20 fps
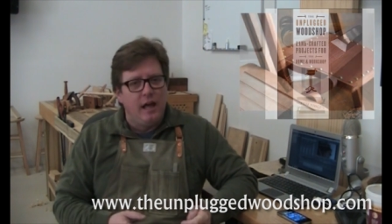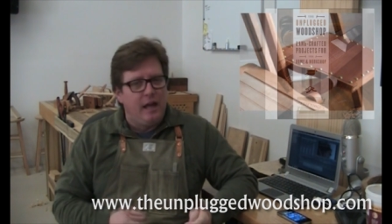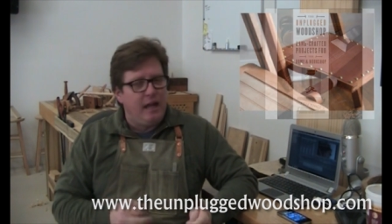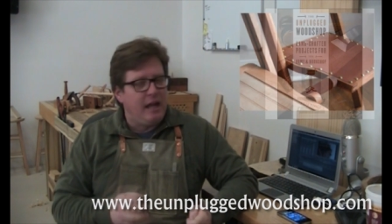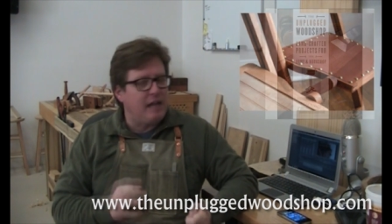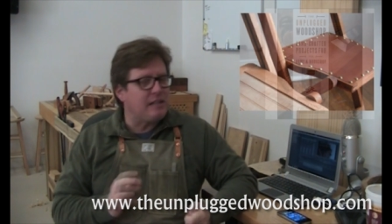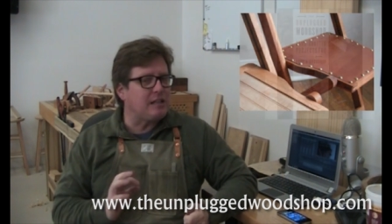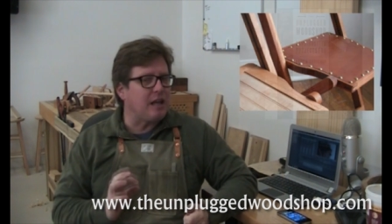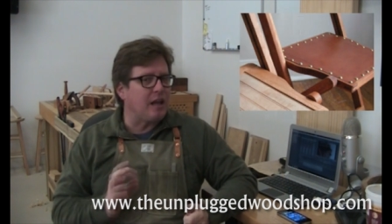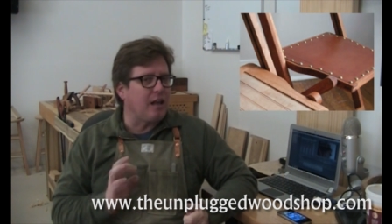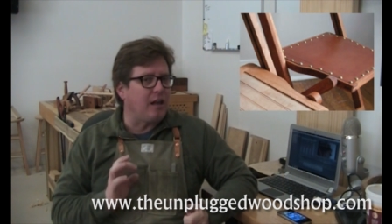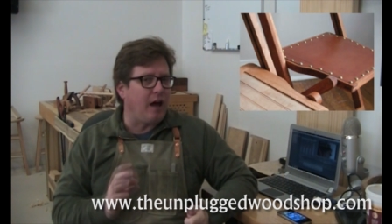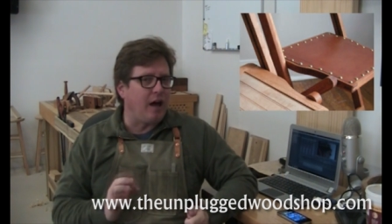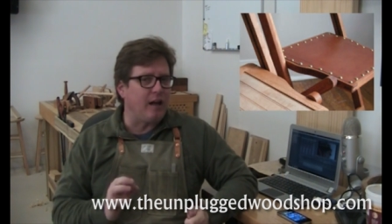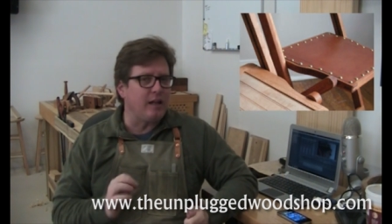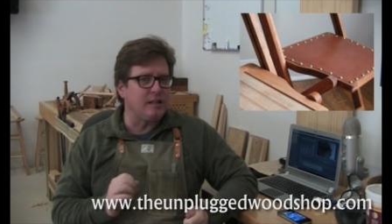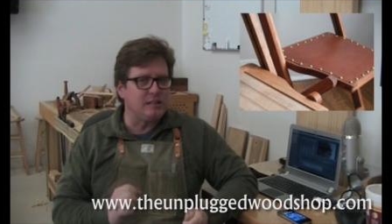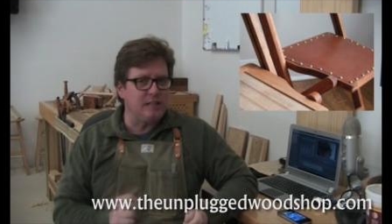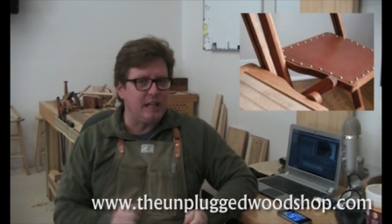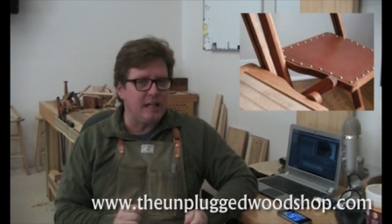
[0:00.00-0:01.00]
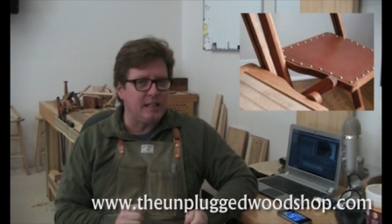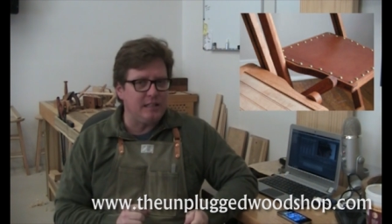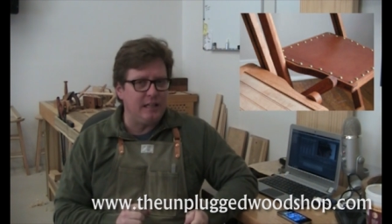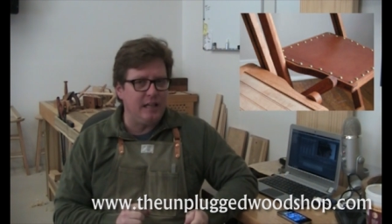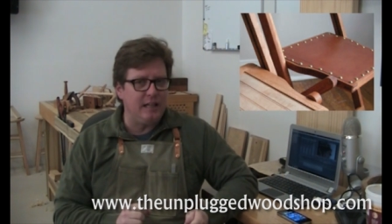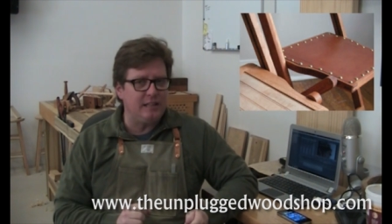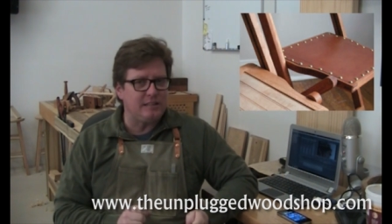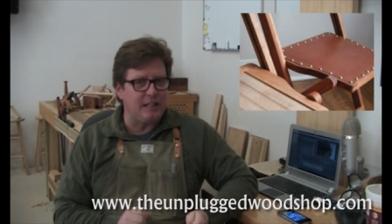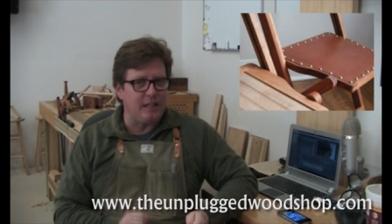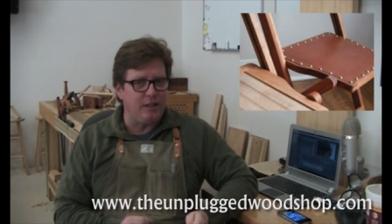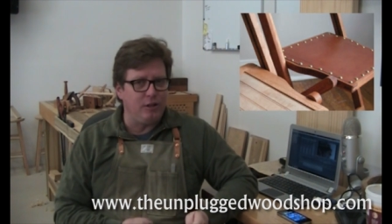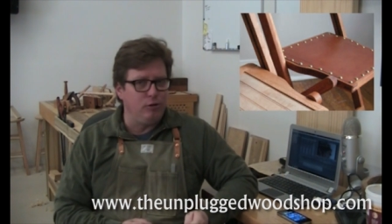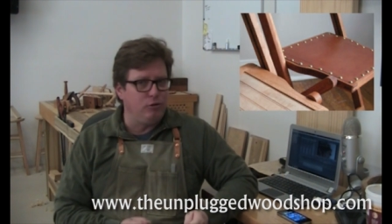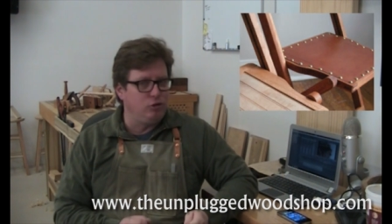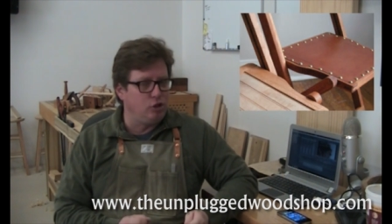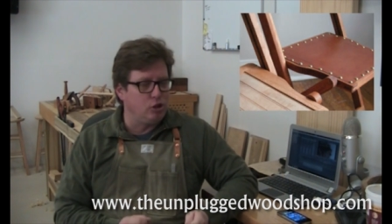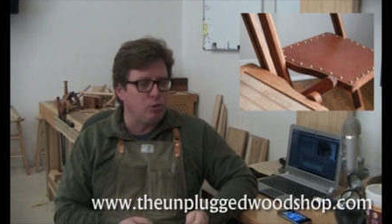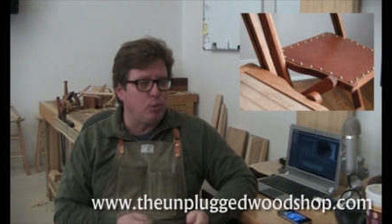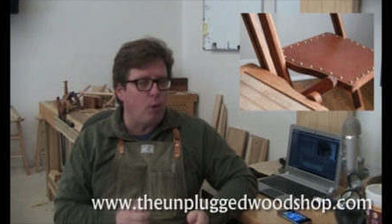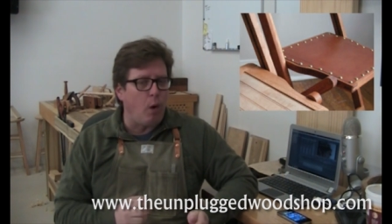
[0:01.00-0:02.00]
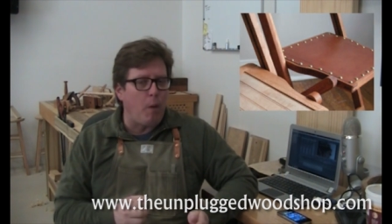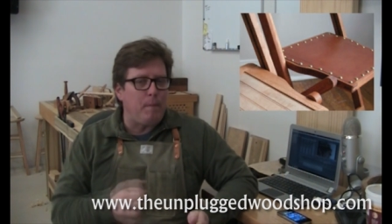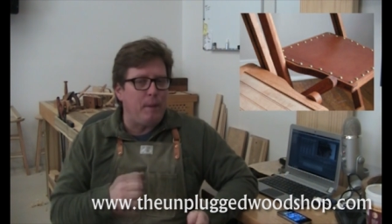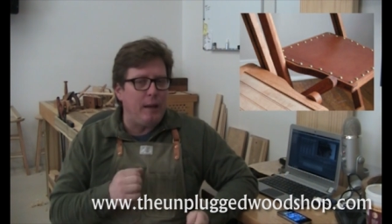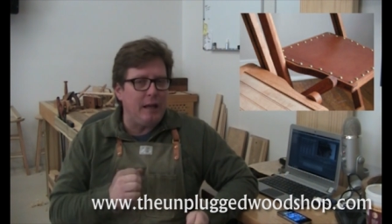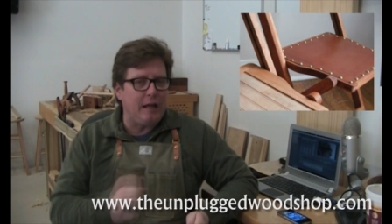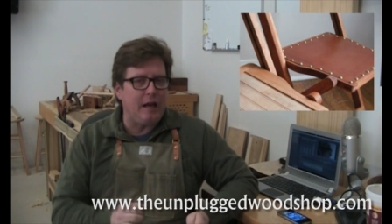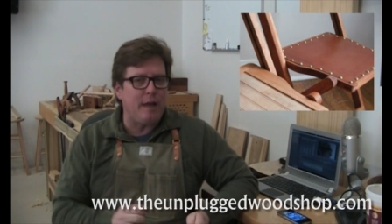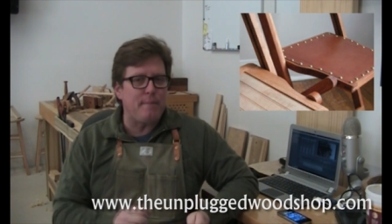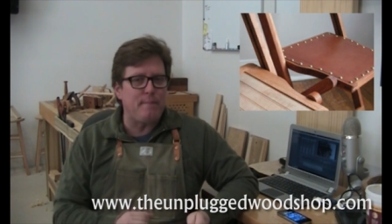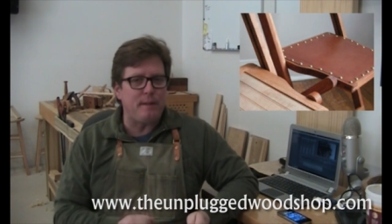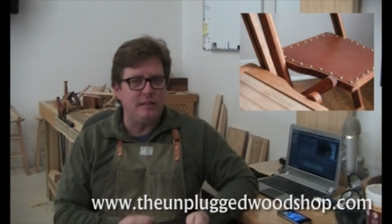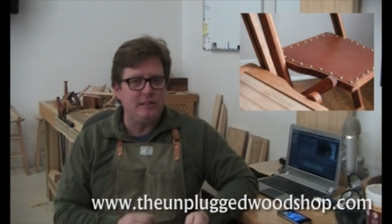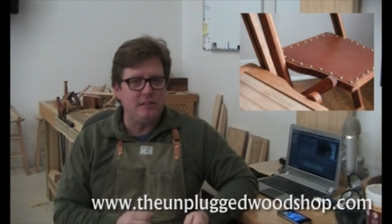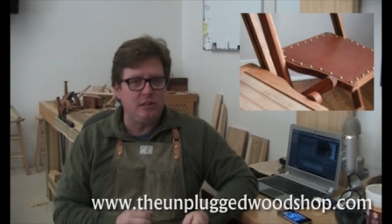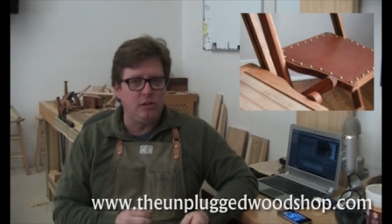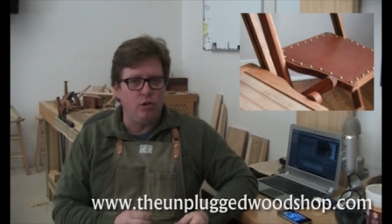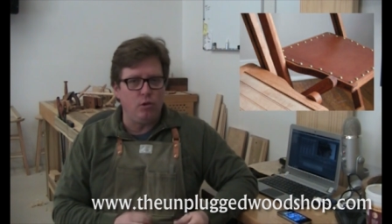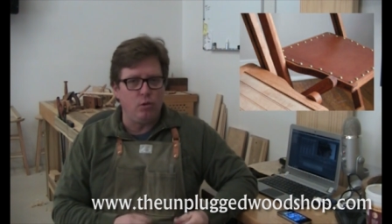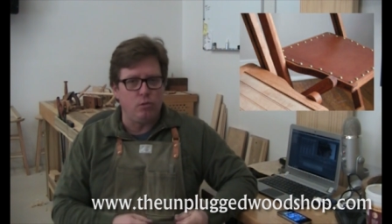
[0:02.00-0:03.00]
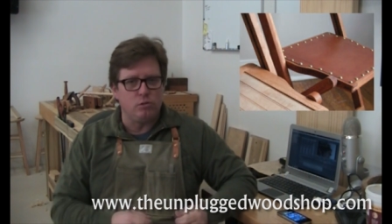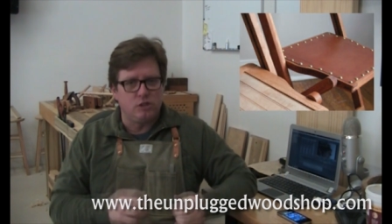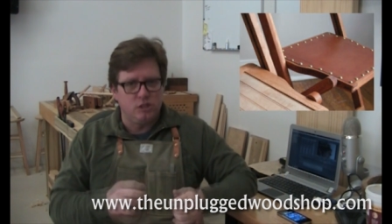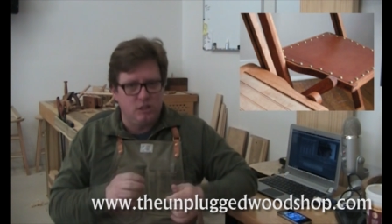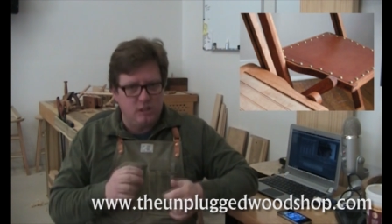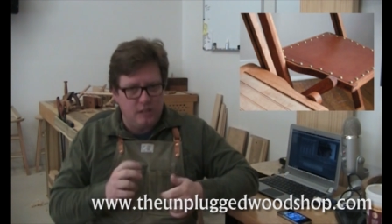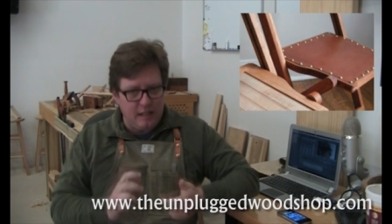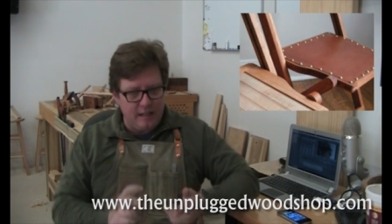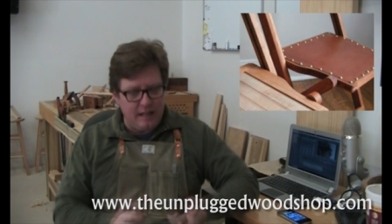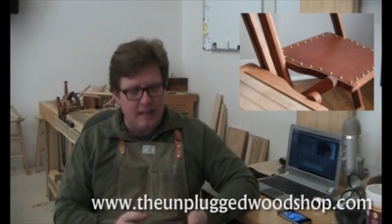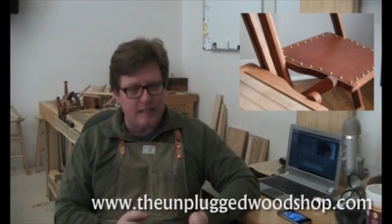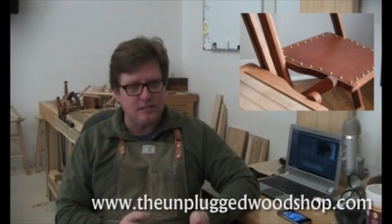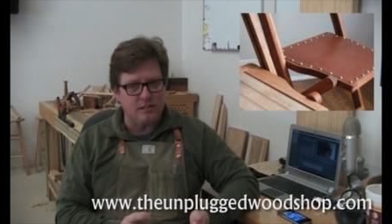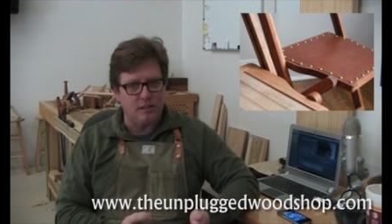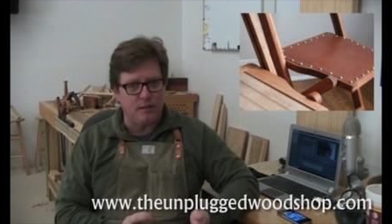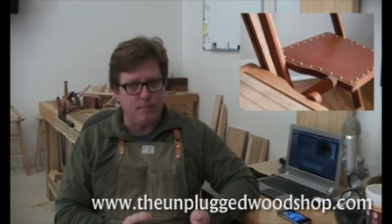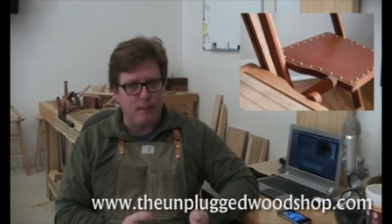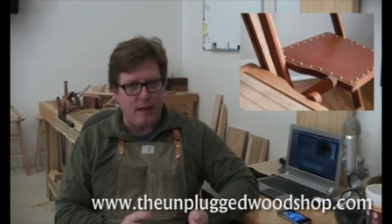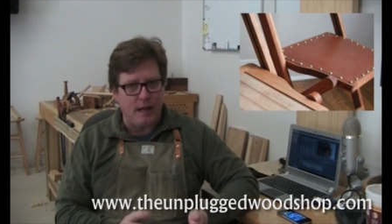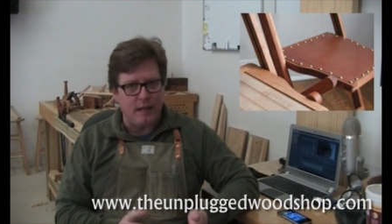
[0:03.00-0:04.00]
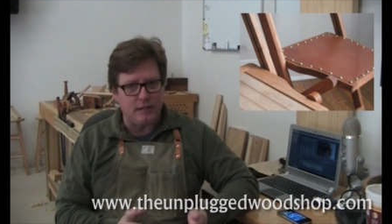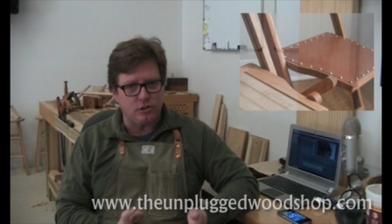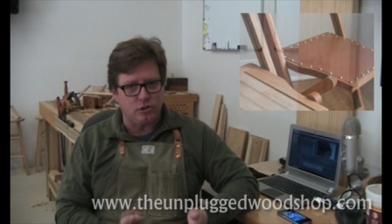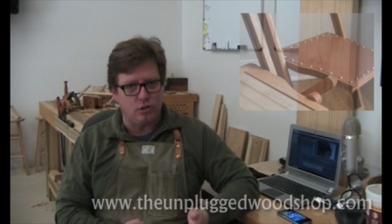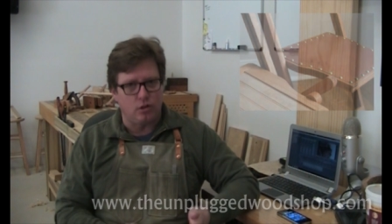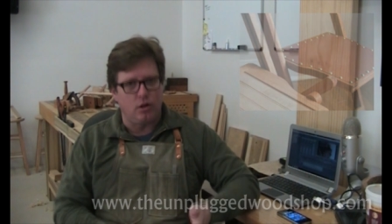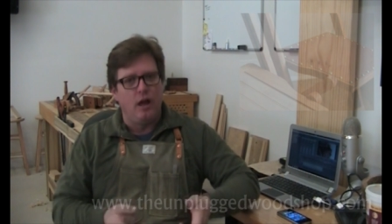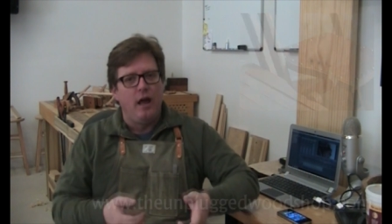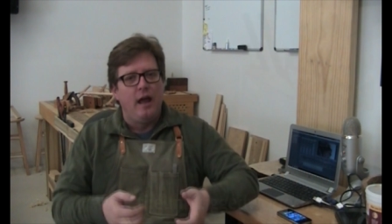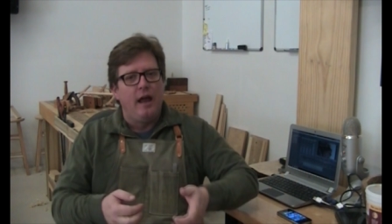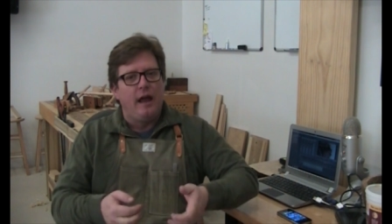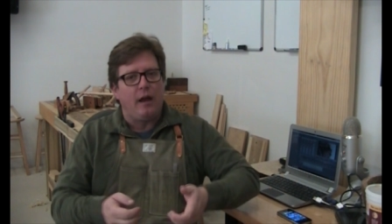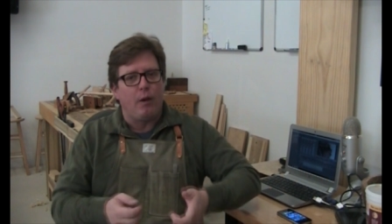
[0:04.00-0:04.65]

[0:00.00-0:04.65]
he has a lot of techniques that you just won't pick up until you sit next to a master